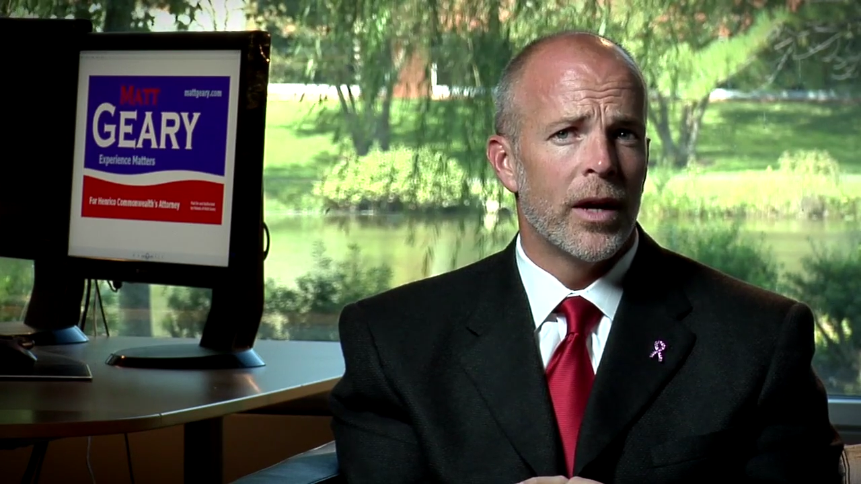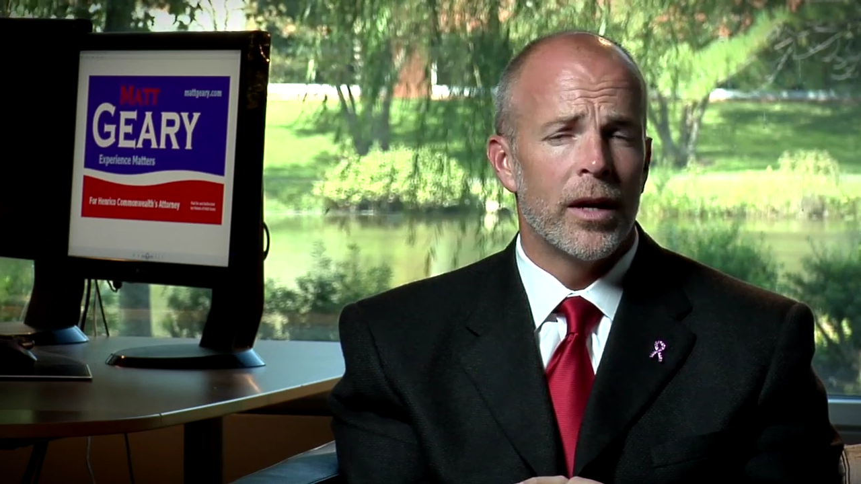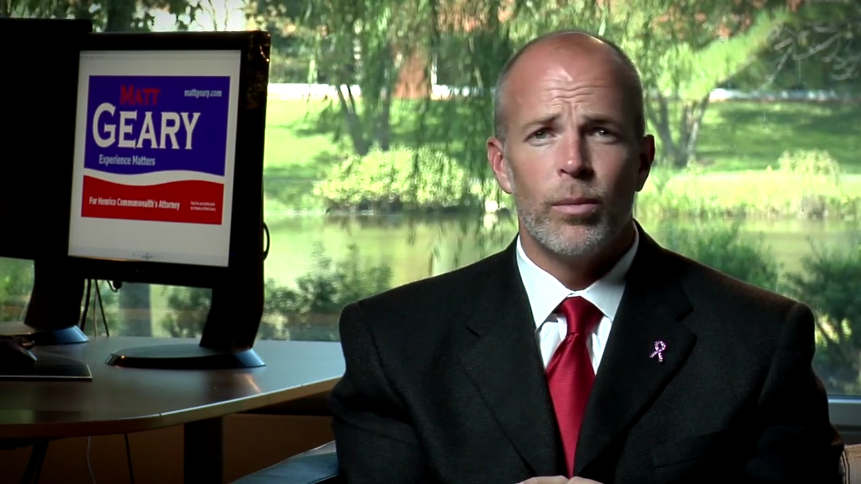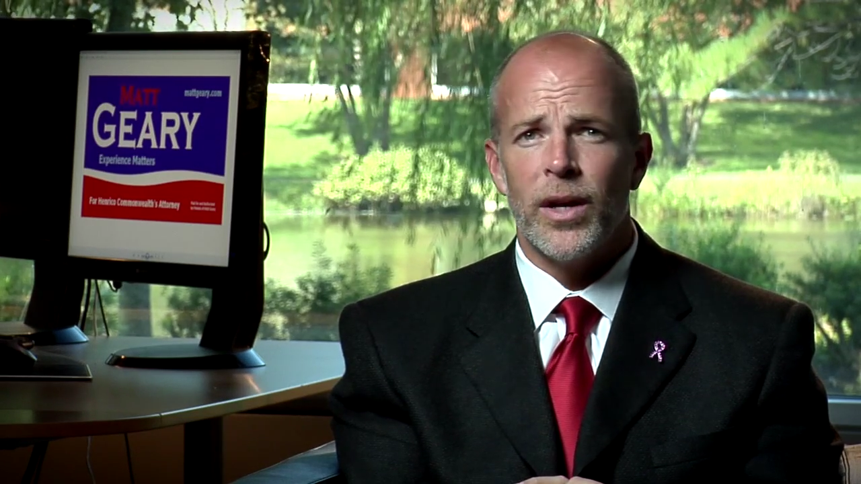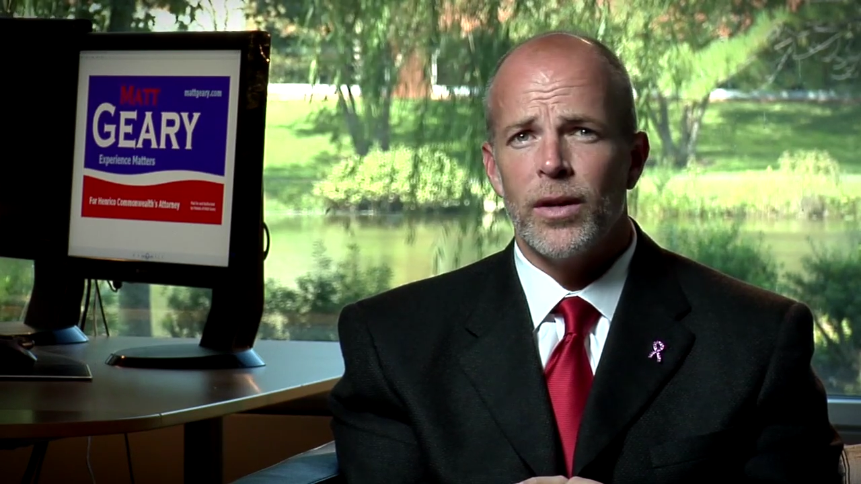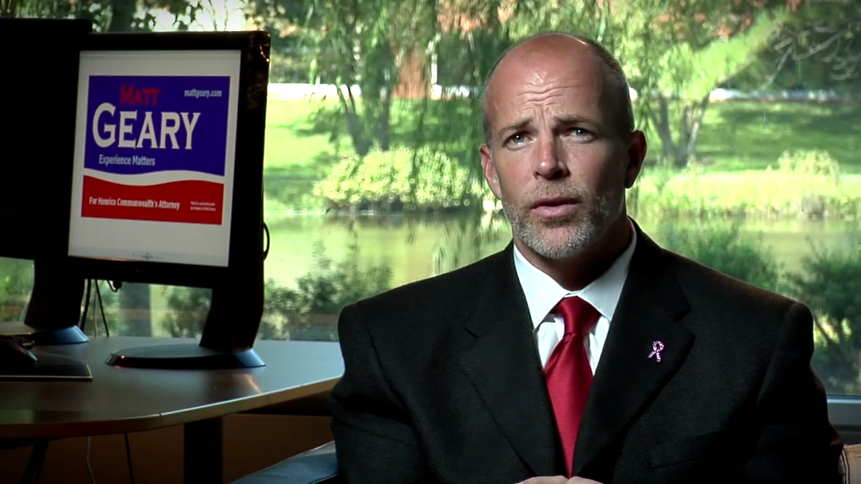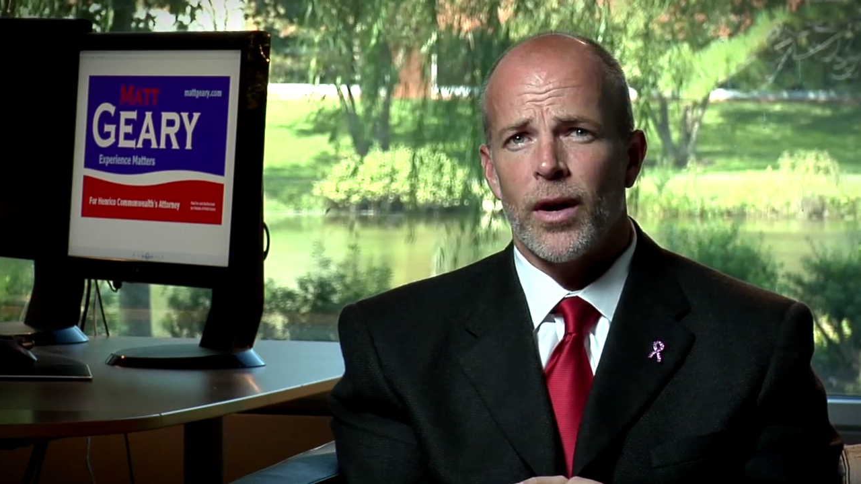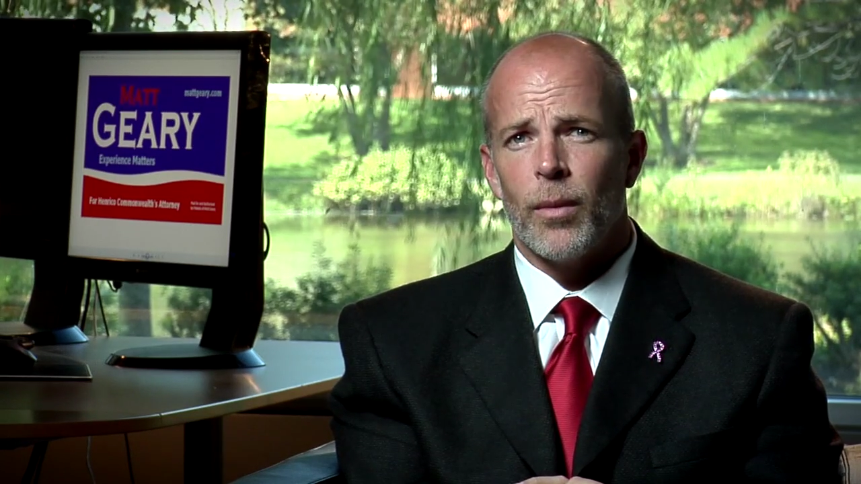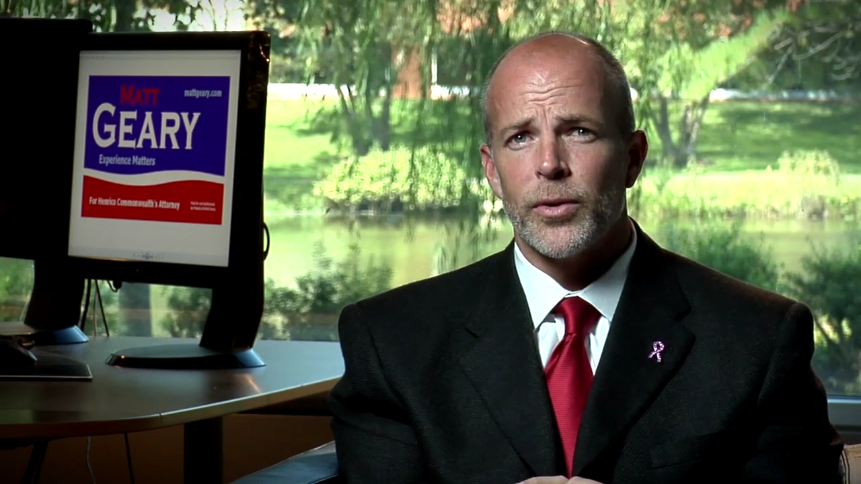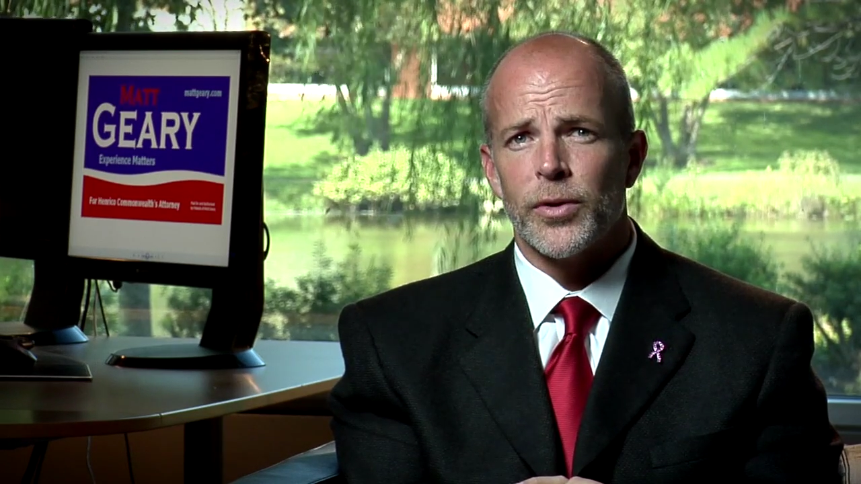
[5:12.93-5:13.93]
and to being your
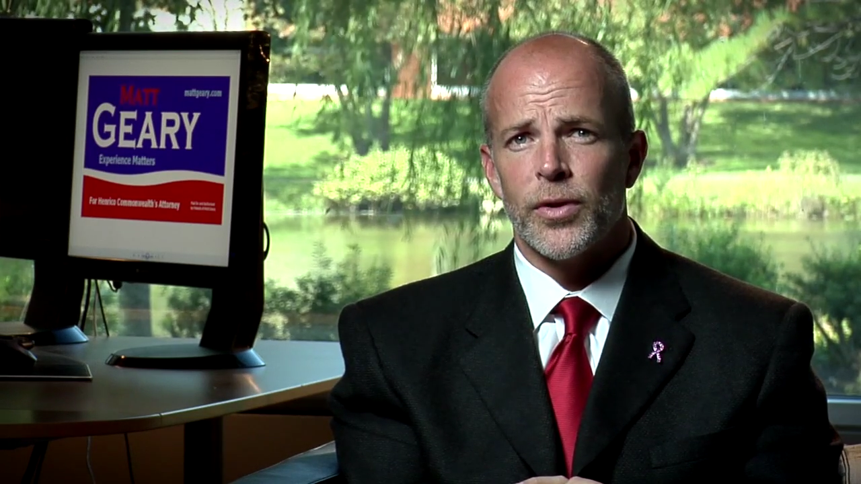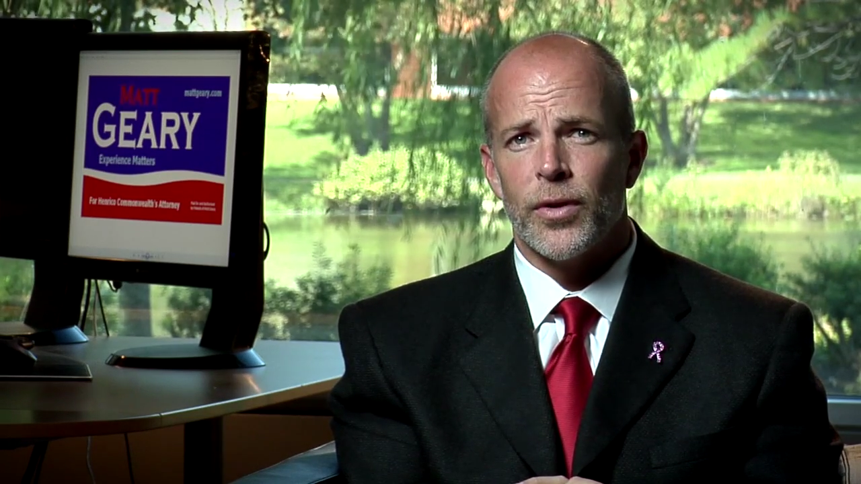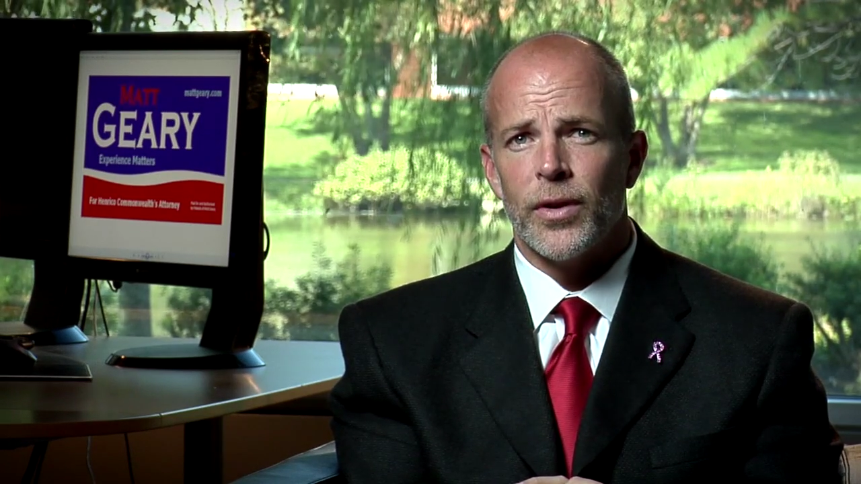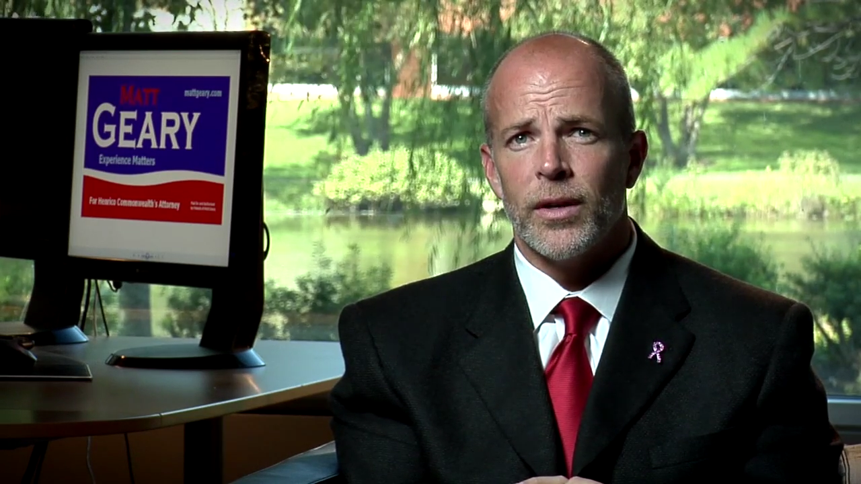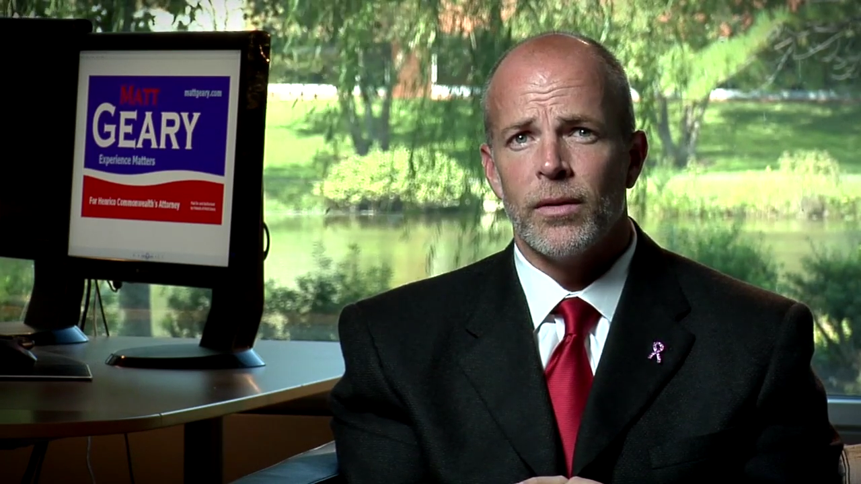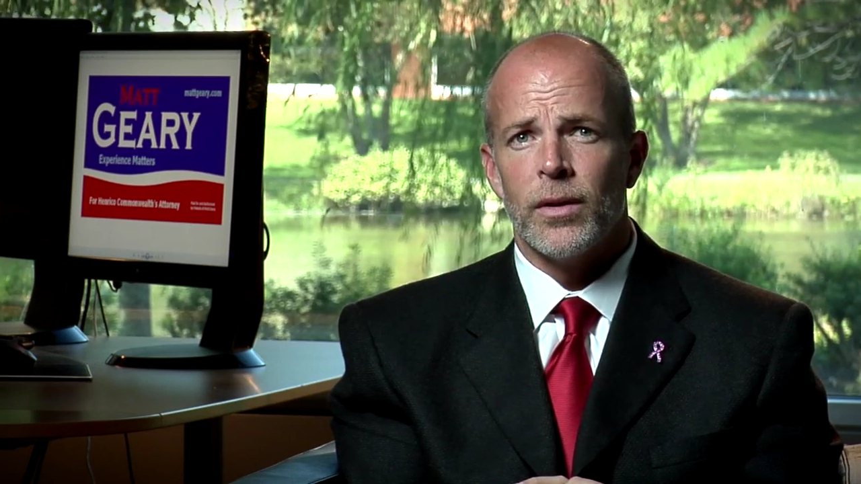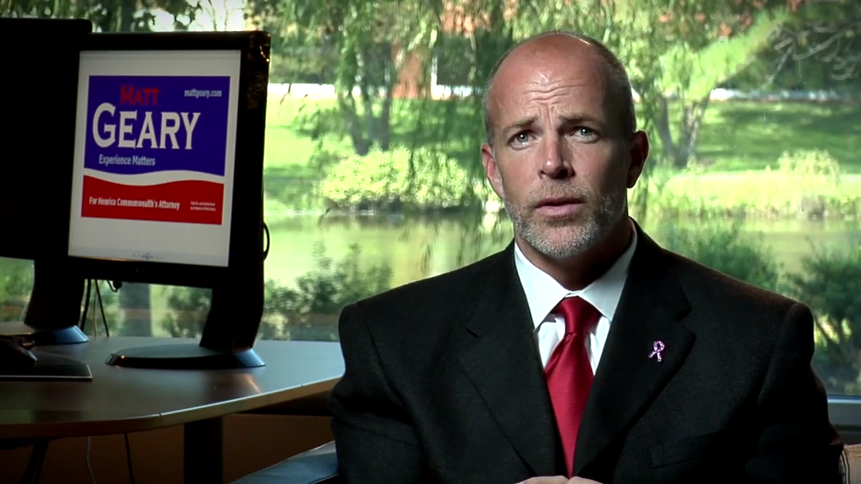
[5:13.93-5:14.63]
Commonwealth's attorney